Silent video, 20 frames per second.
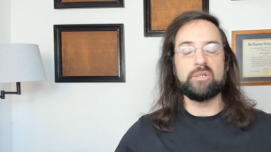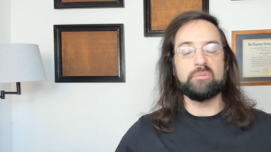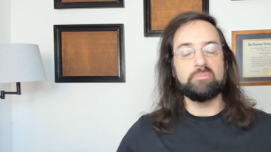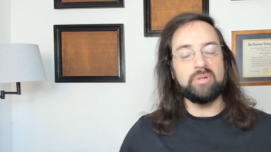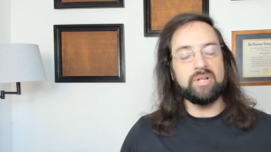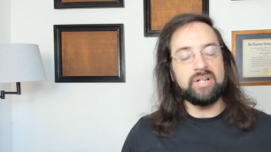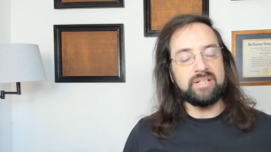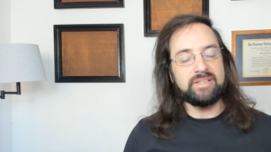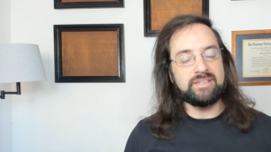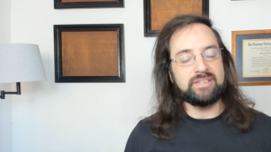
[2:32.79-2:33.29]

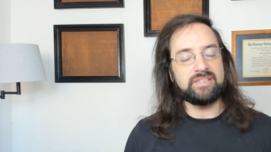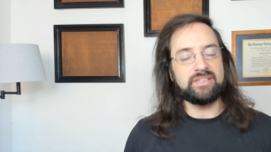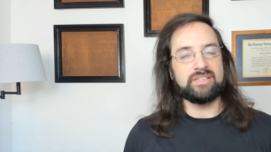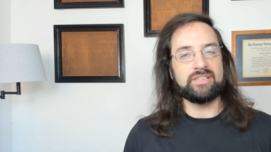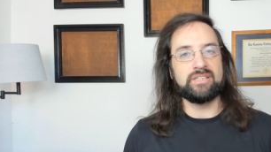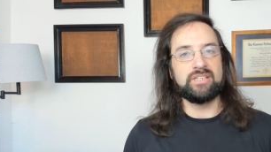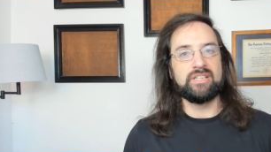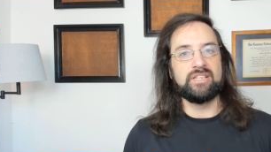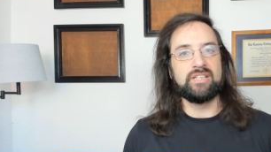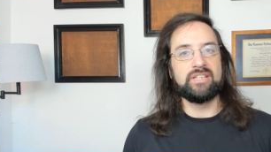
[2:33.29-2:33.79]
But
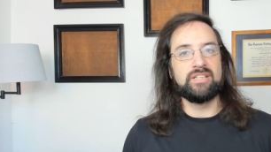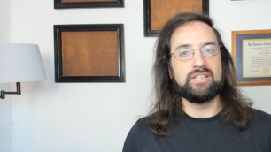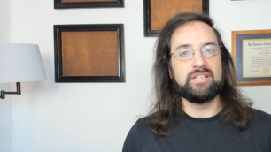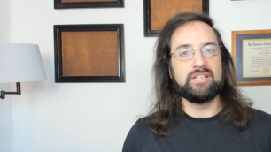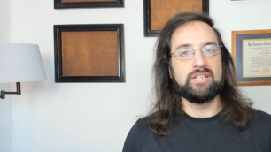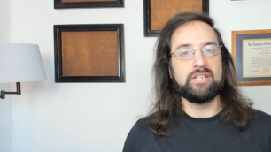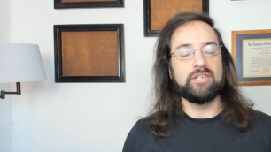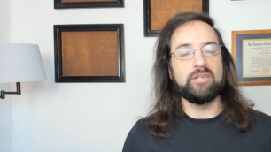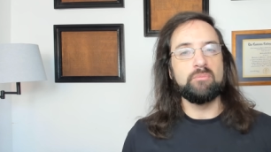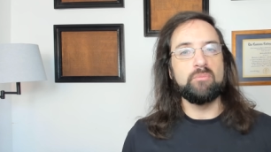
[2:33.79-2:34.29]

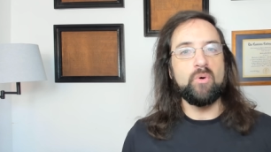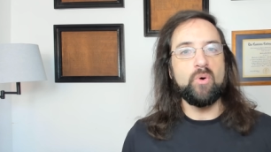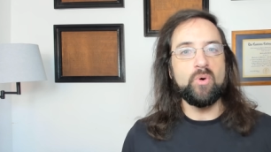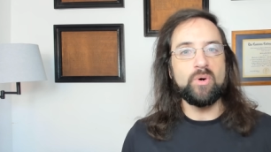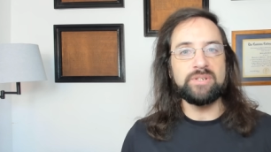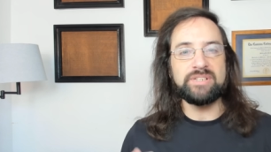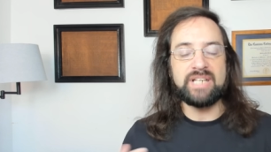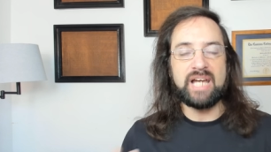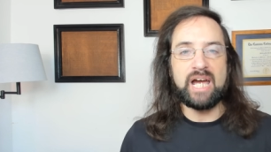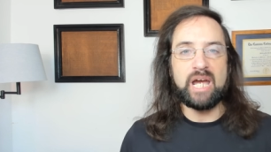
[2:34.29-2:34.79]
the more
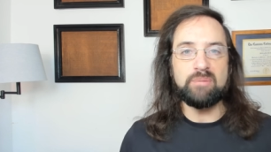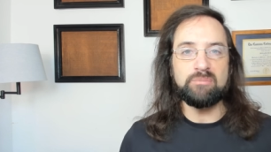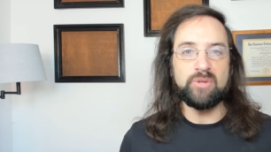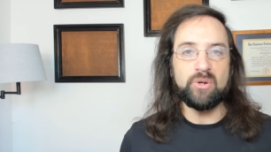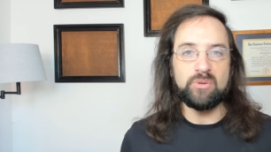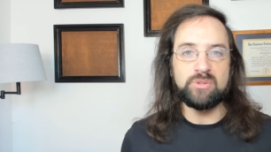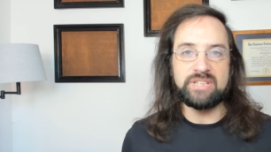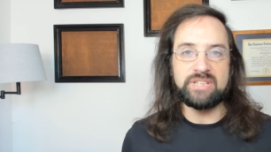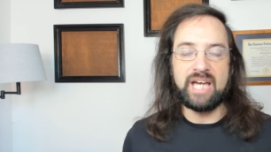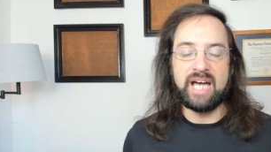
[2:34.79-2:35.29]
time
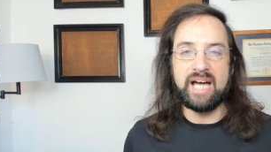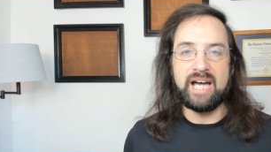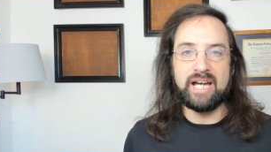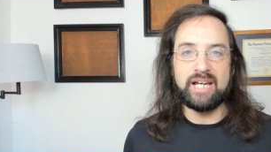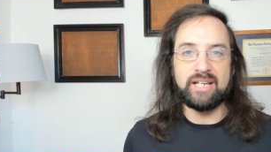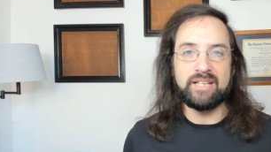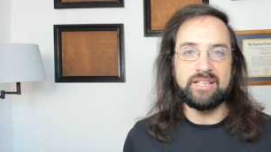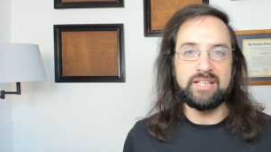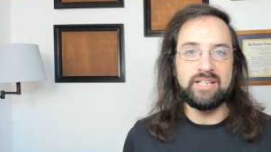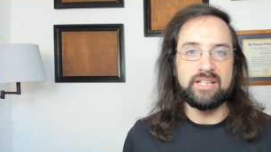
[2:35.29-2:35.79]
goes
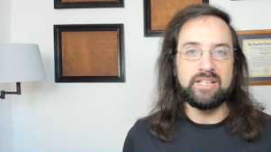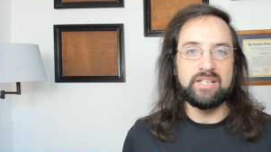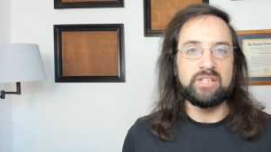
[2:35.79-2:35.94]
on,